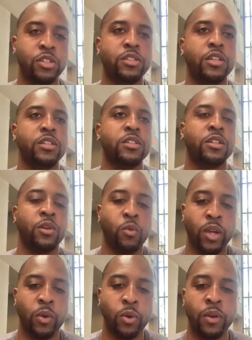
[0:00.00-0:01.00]
She teaches in a
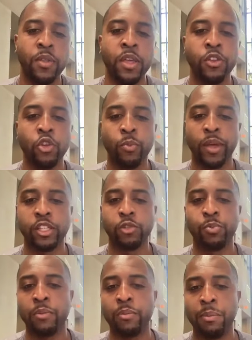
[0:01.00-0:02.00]
way where you may
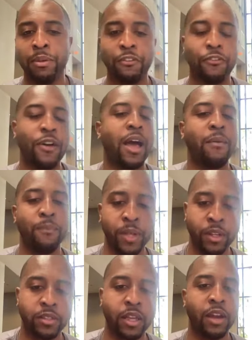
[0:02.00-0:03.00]
spend maybe five
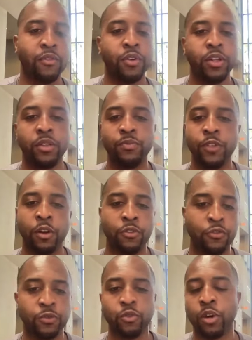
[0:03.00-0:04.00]
minutes every, you know,
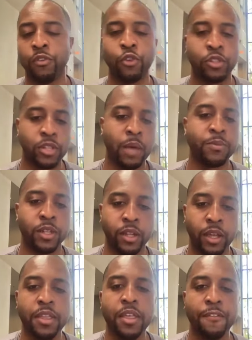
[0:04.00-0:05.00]
three or four times a
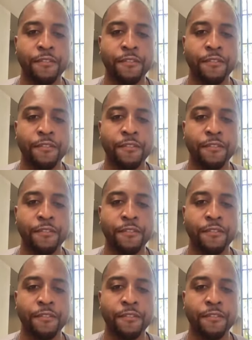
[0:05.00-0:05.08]
day.